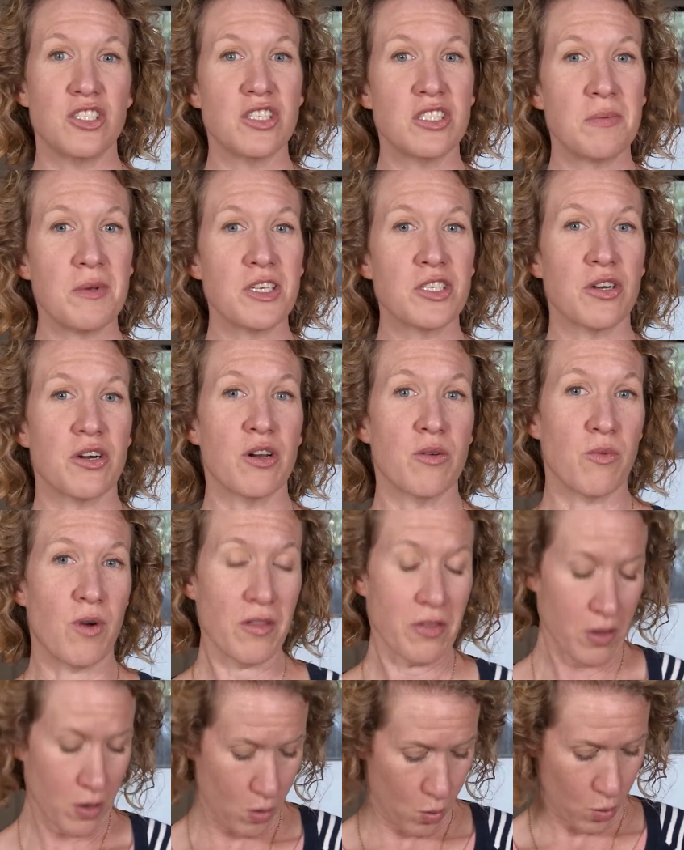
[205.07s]
Just be sure to
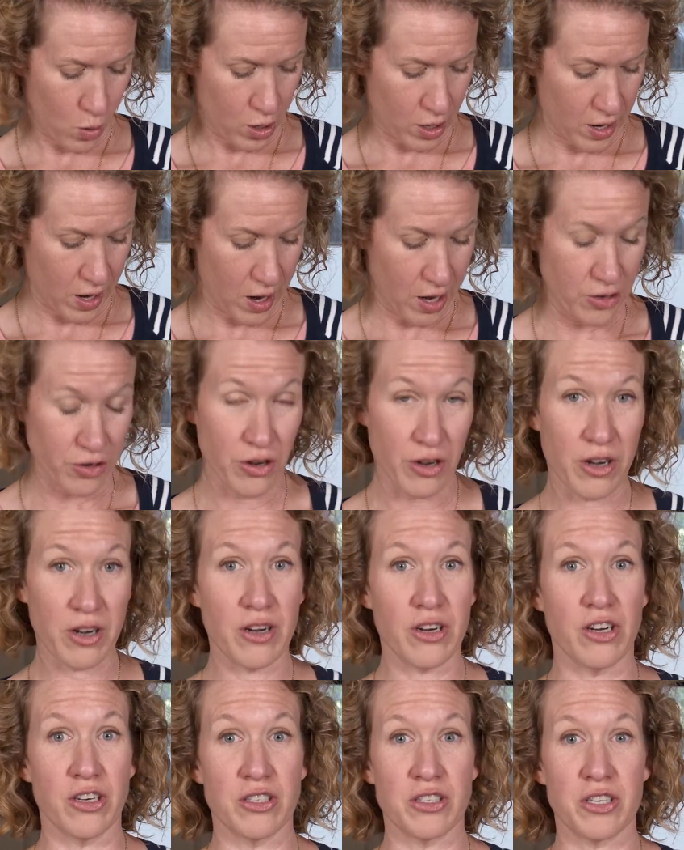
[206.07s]
run the cord
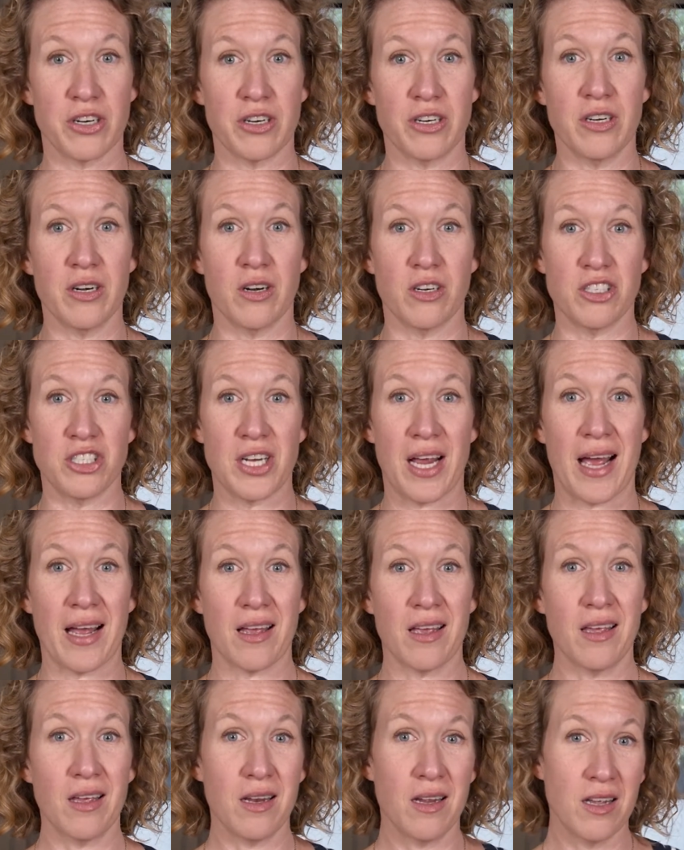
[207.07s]
under your shirt or
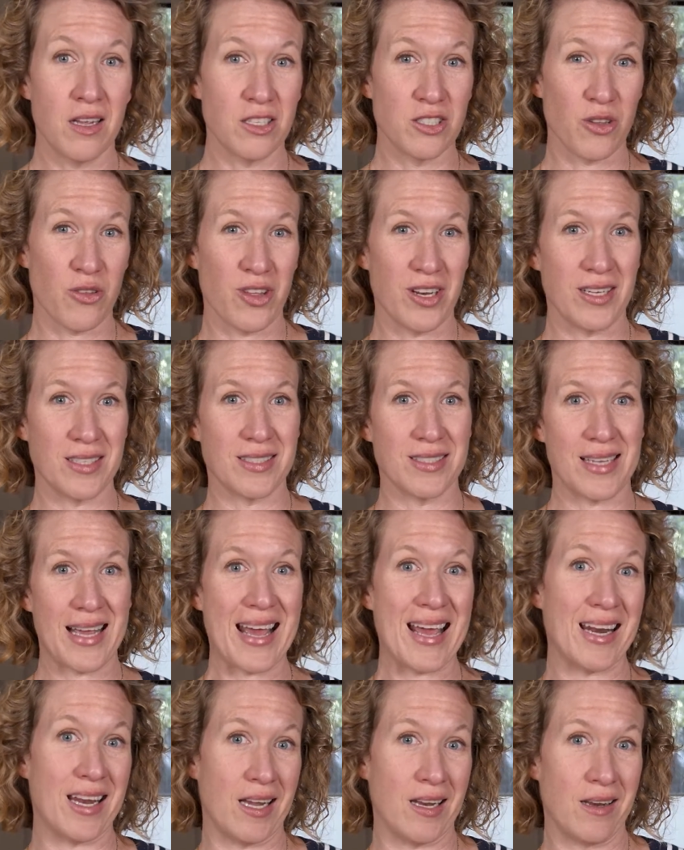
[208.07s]
jacket so that it's
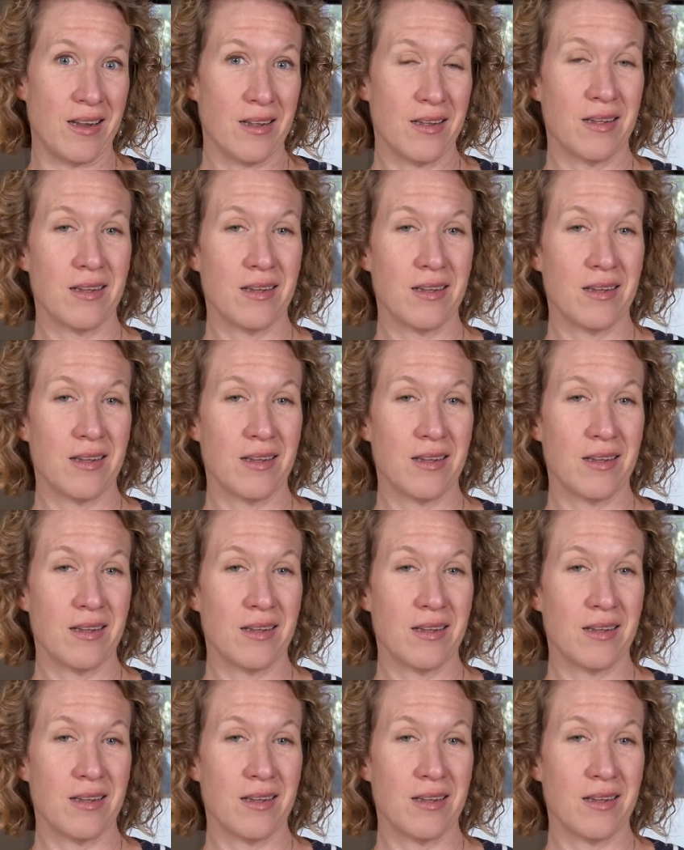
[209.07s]
hidden.